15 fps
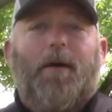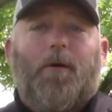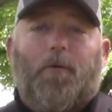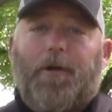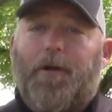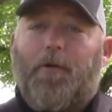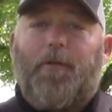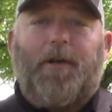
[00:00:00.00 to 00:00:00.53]

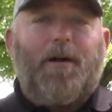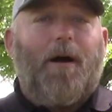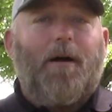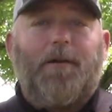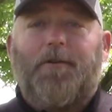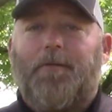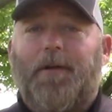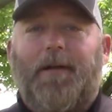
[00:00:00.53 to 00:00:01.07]
Well, you know, the
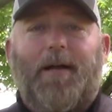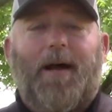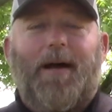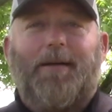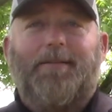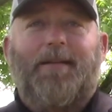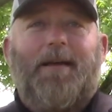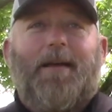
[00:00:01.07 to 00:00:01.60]
concrete
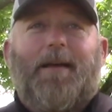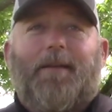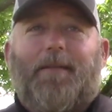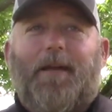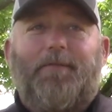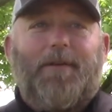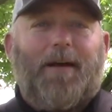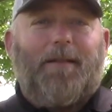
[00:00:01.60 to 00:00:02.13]
guys,
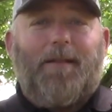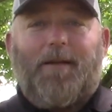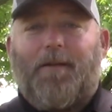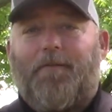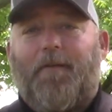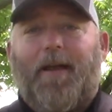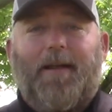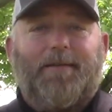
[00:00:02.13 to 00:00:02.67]
they've got a lot
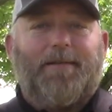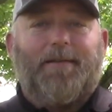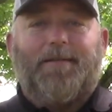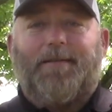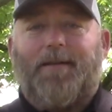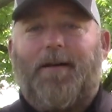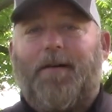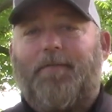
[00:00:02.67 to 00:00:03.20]
of fancy
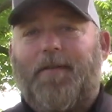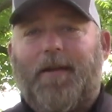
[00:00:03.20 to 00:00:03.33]
stuff.